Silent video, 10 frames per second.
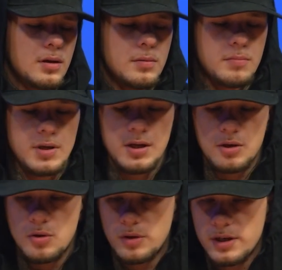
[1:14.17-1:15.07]
Me and
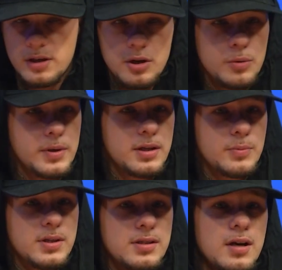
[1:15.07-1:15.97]
Corey, you know, we
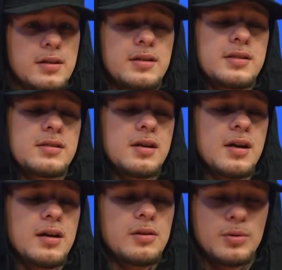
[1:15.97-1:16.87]
started this
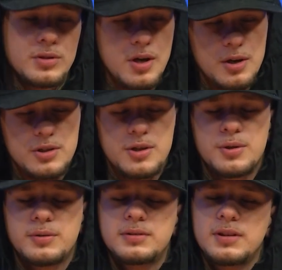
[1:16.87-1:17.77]
little talk
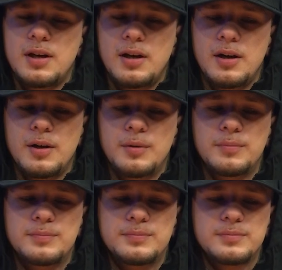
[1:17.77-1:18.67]
show.
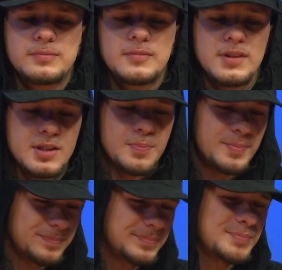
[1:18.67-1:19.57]
It's
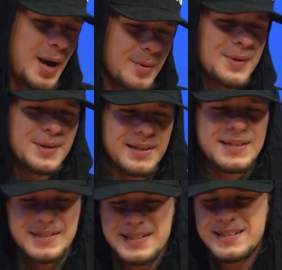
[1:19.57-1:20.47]
probably gonna
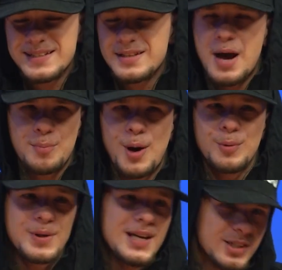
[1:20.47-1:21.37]

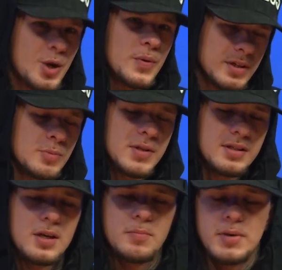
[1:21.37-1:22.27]
it's going to be
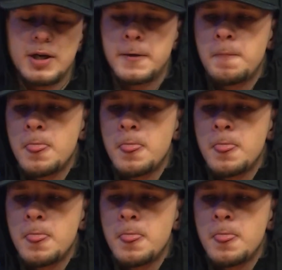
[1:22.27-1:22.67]
something big.